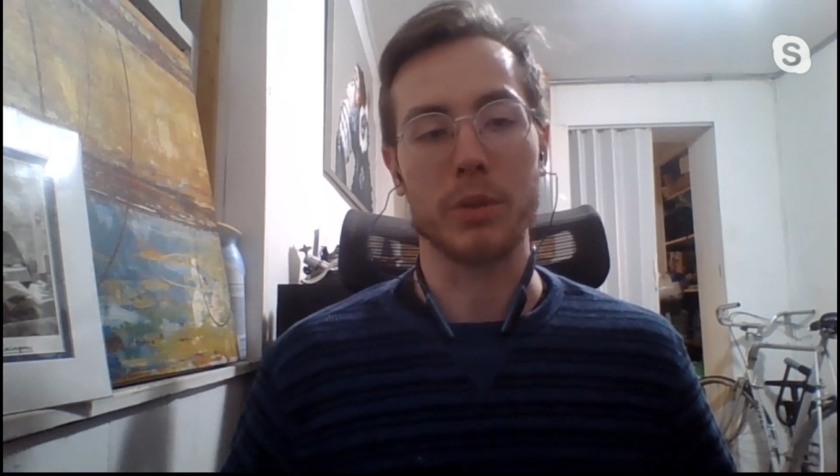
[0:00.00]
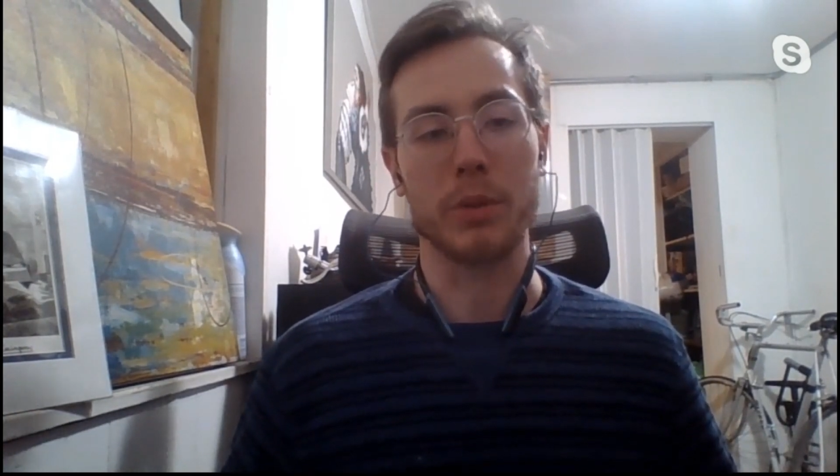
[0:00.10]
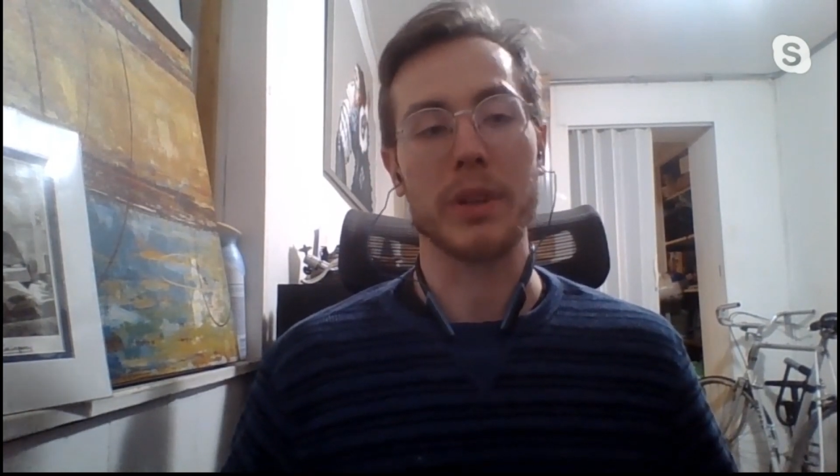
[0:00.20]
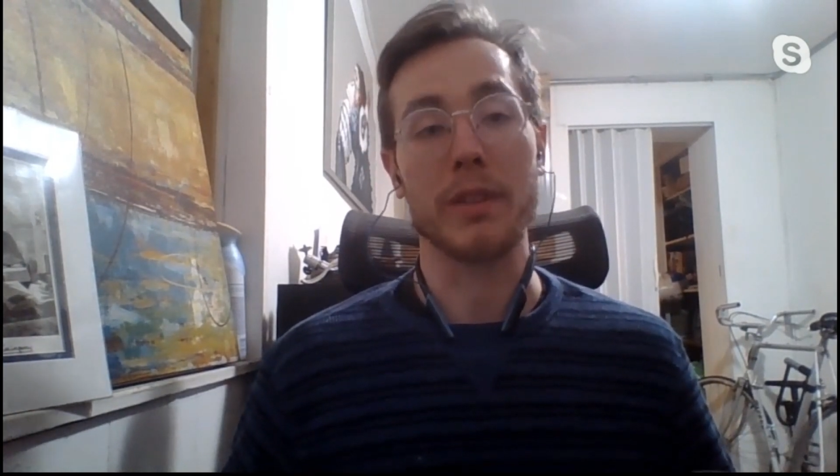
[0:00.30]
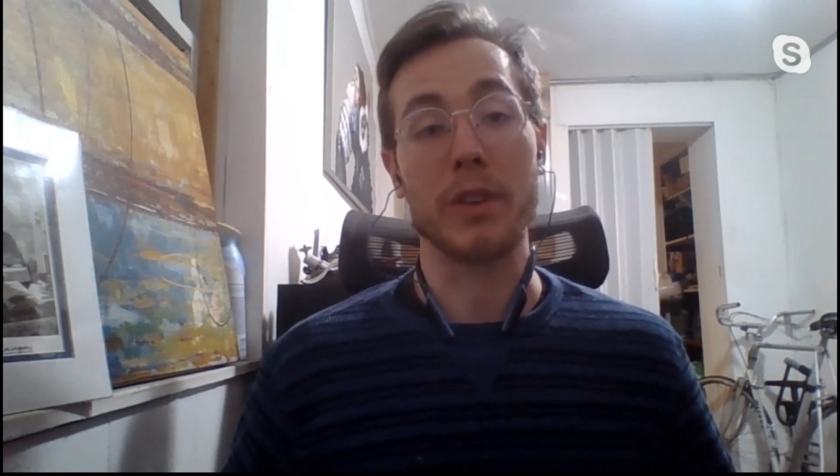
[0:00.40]

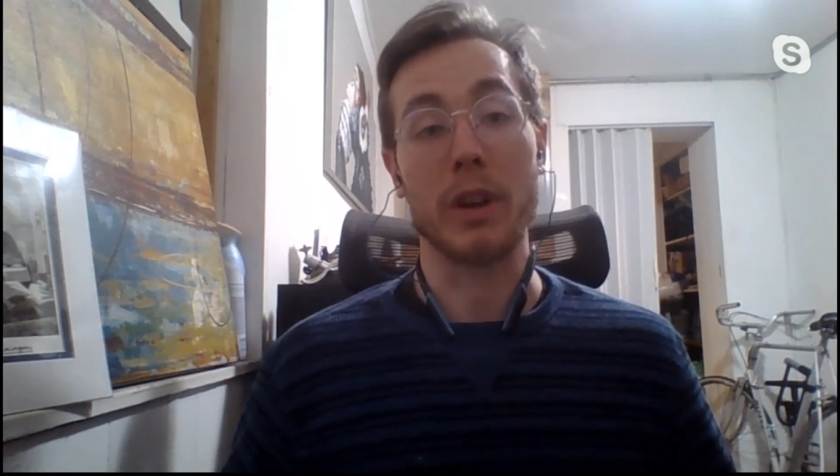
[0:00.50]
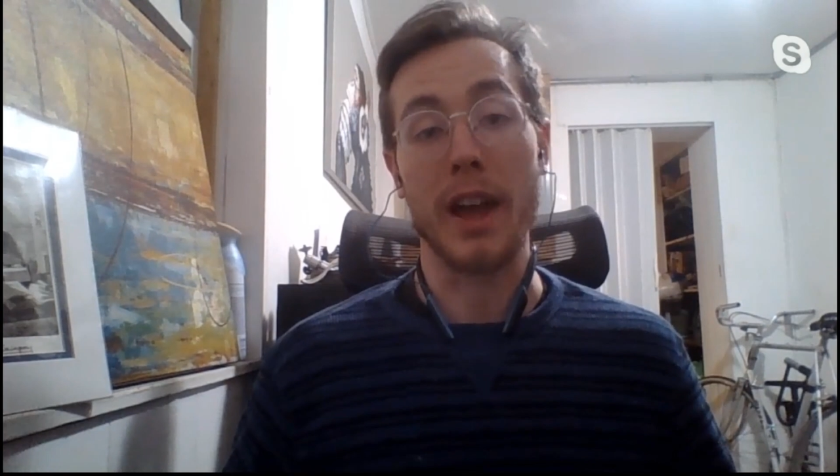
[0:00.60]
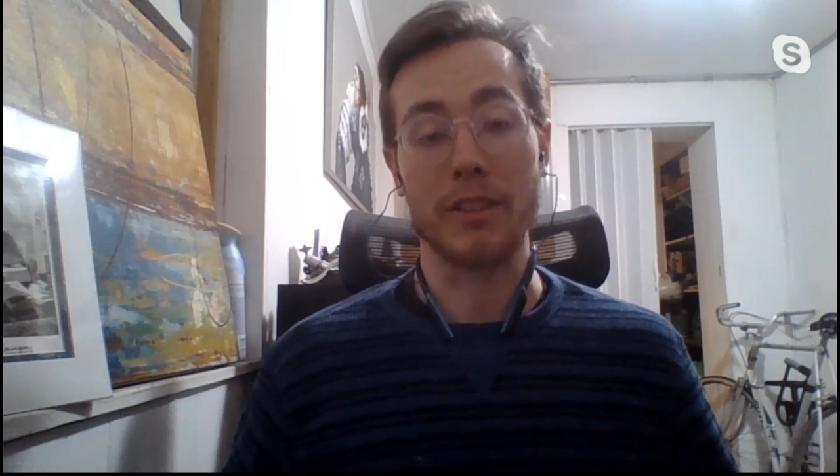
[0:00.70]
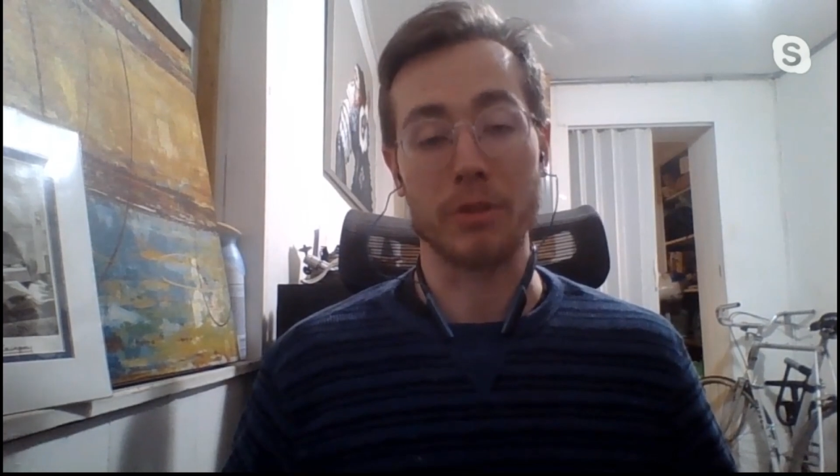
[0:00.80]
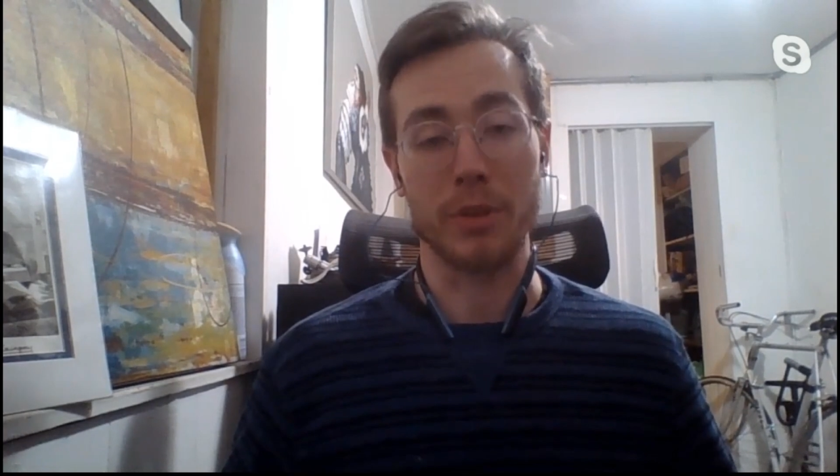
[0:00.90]
make sure we
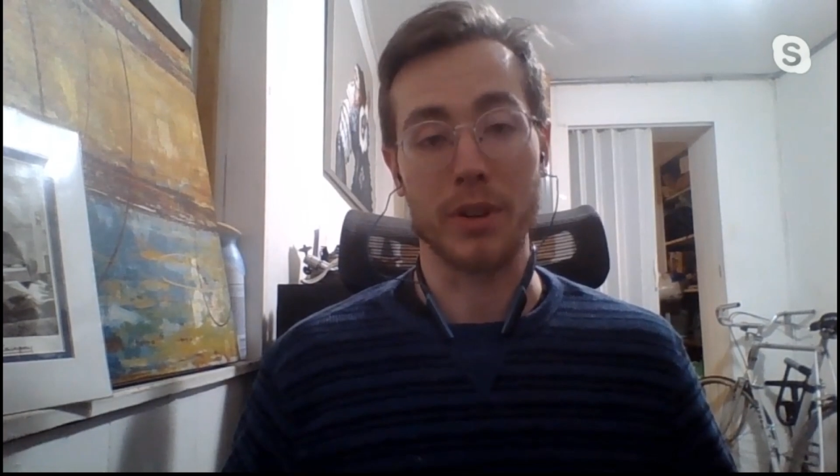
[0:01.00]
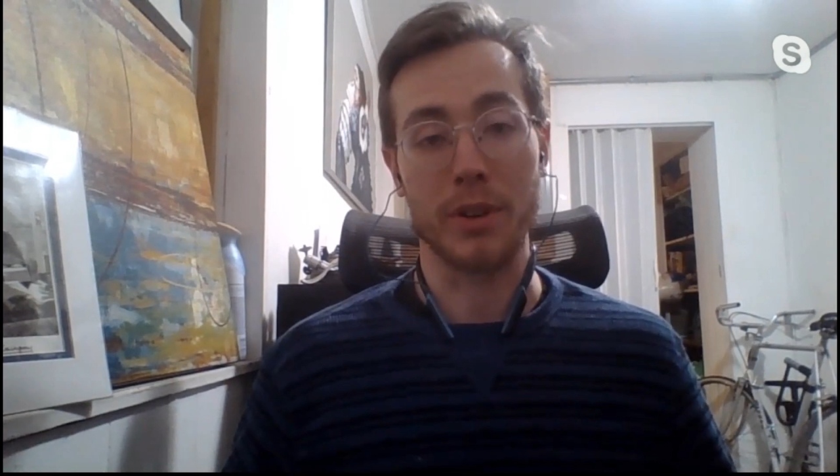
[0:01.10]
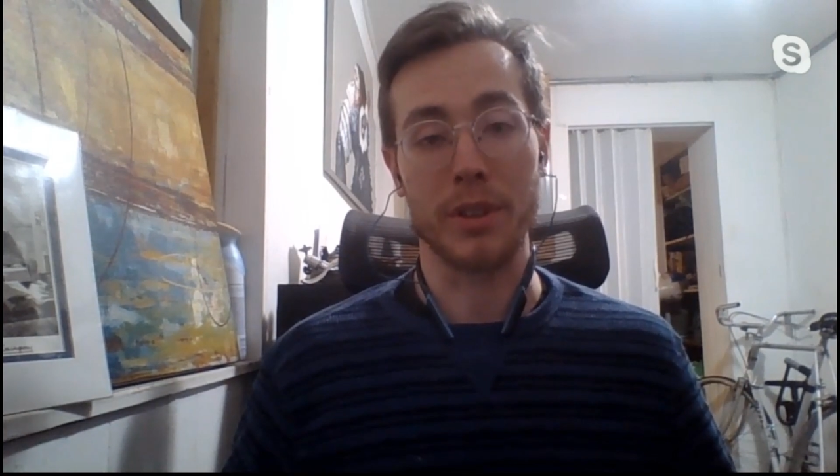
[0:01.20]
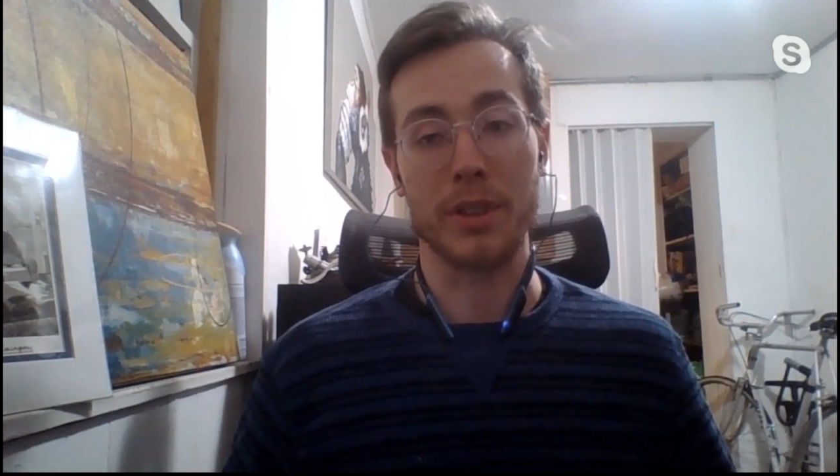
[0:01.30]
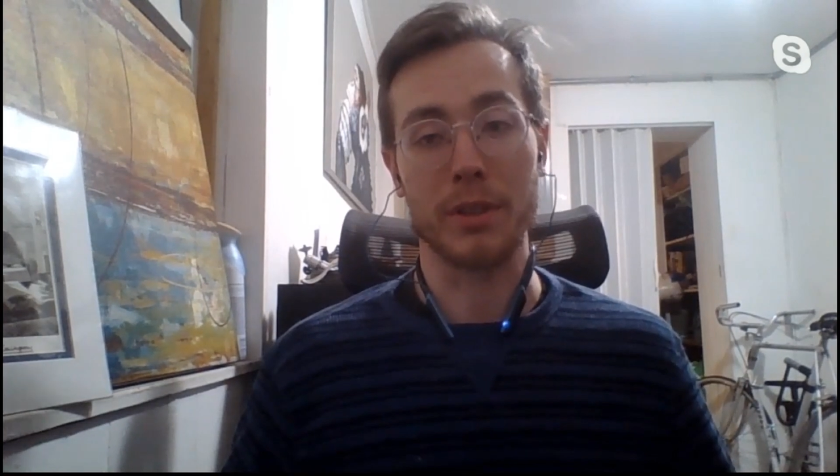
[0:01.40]
live our lives
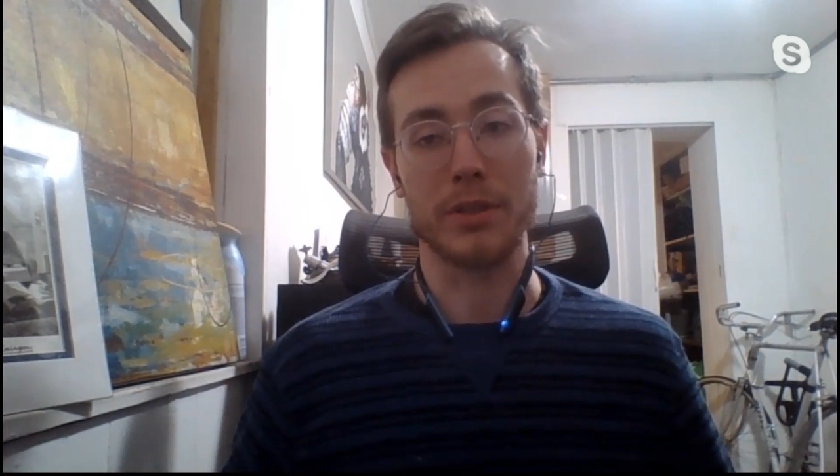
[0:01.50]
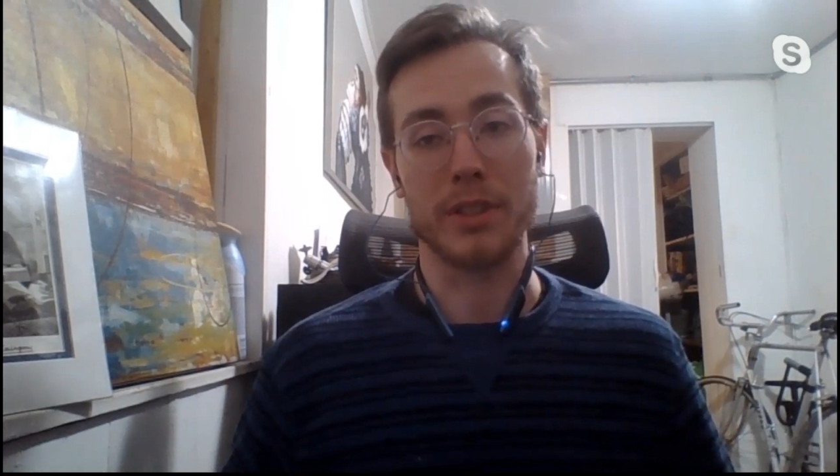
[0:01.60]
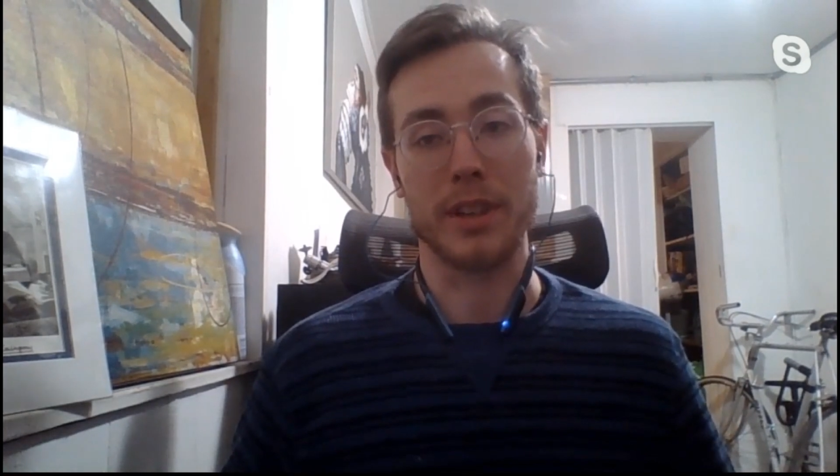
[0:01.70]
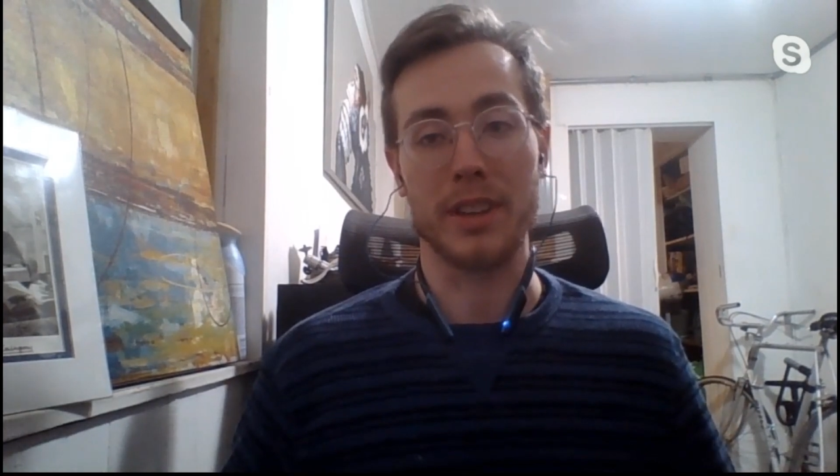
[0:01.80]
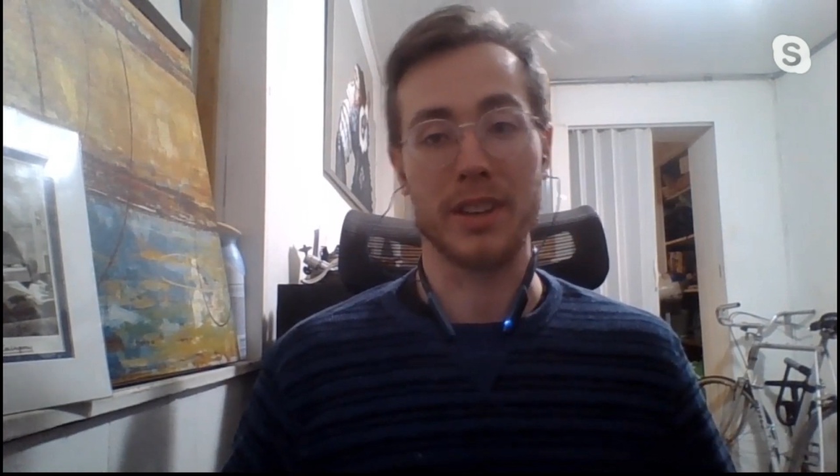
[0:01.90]
where the earth
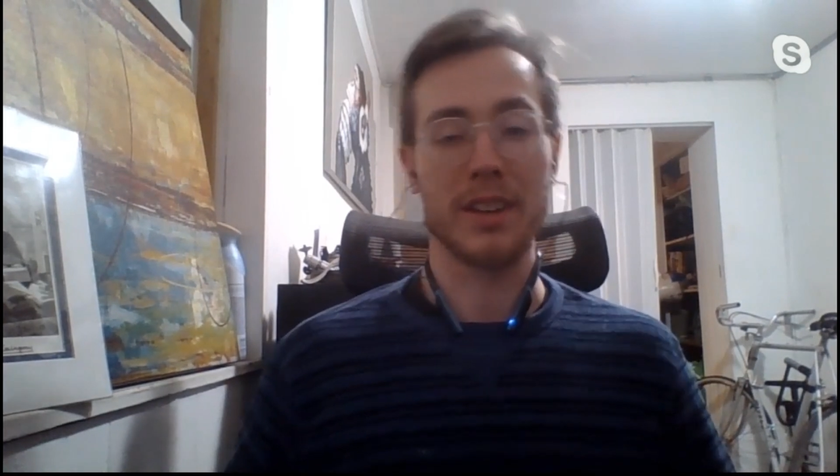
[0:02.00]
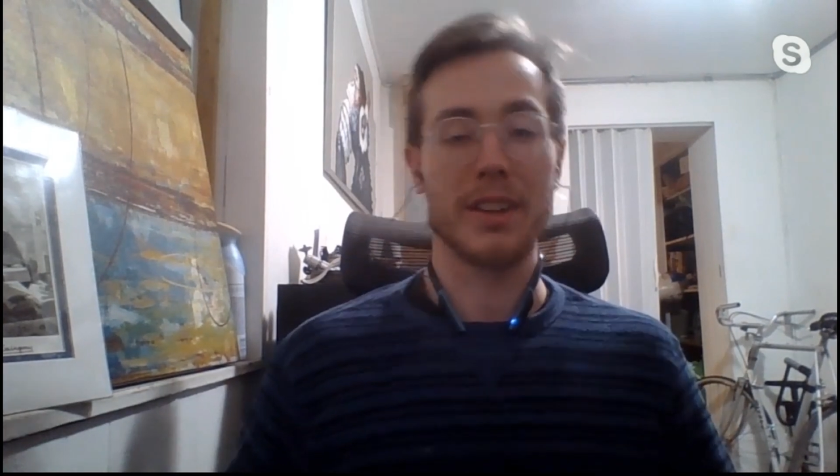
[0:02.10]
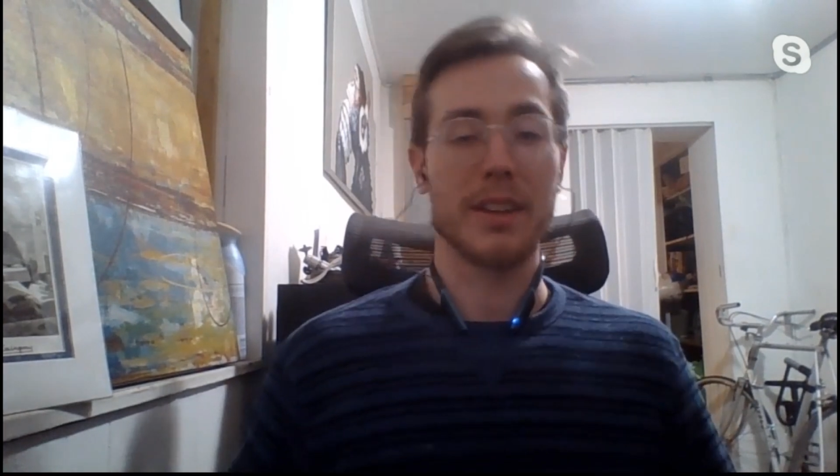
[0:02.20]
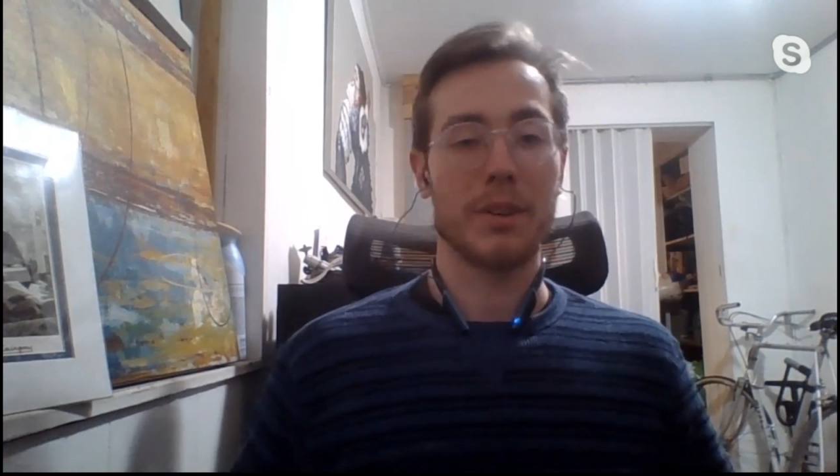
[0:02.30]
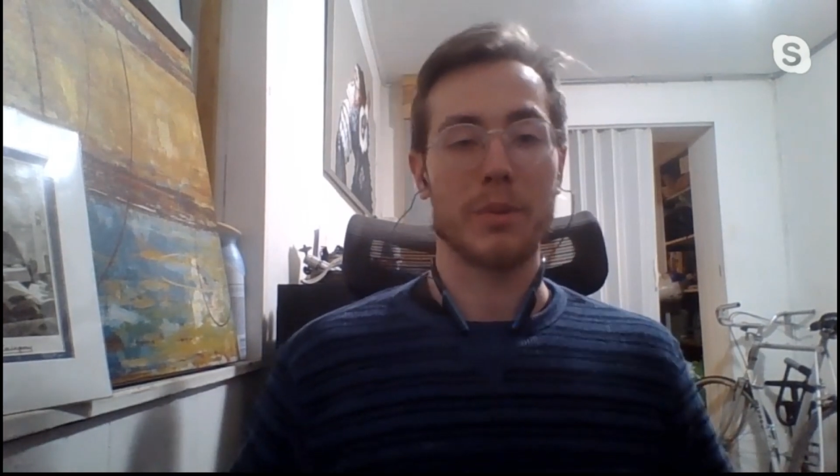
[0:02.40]
heals
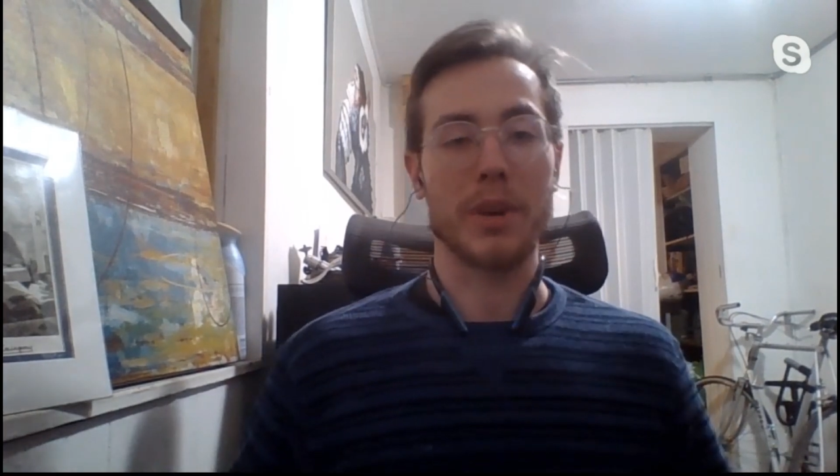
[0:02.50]
and